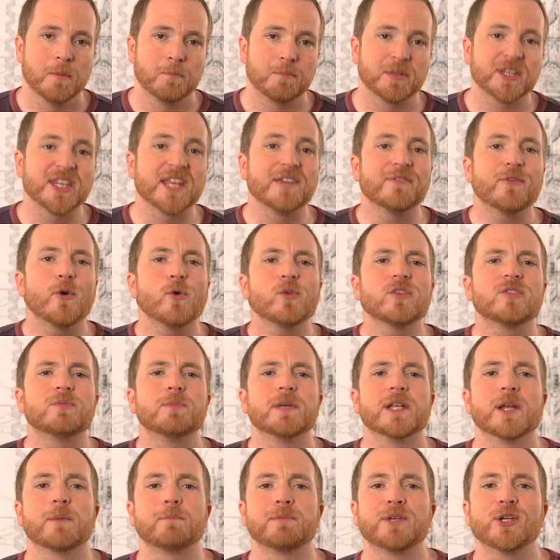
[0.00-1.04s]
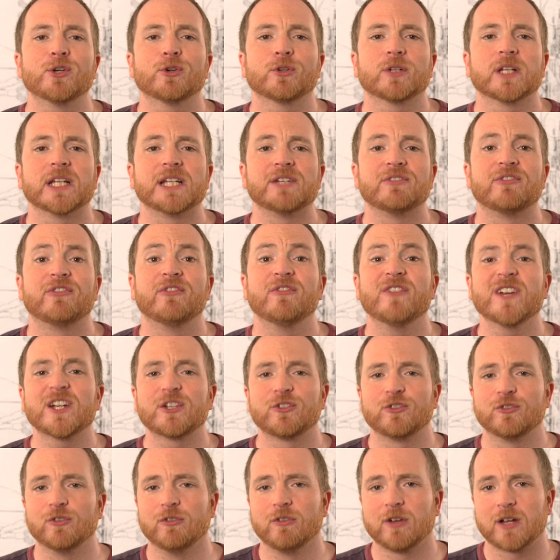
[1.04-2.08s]
but they've always been a purely
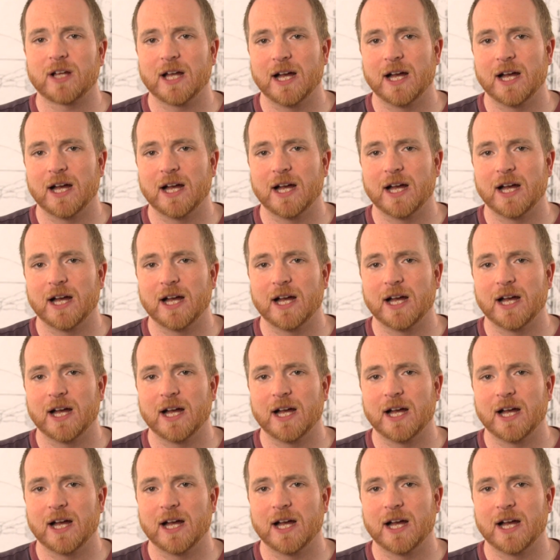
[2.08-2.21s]
fictional